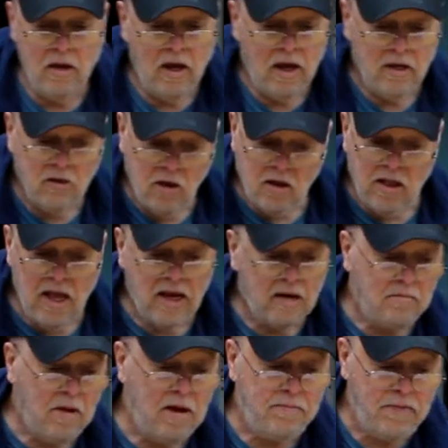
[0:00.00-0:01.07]
it looked like
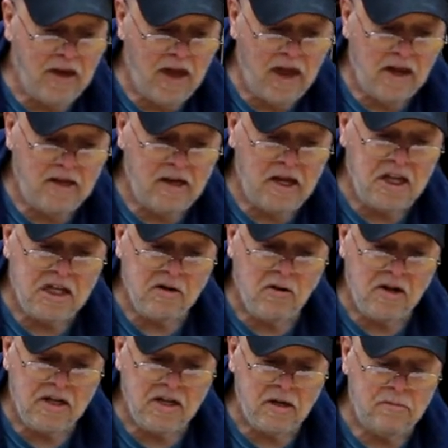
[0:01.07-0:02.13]
it might be handy, so
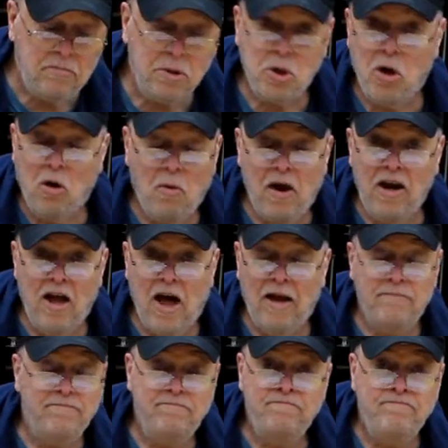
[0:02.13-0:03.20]
I said, sure, why not?
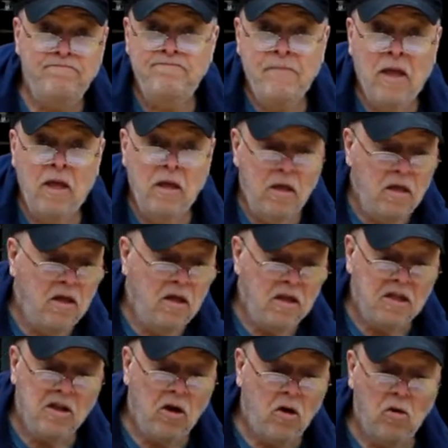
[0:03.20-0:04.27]

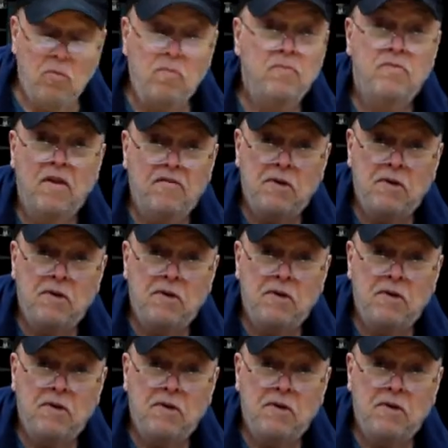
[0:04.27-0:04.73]
So they've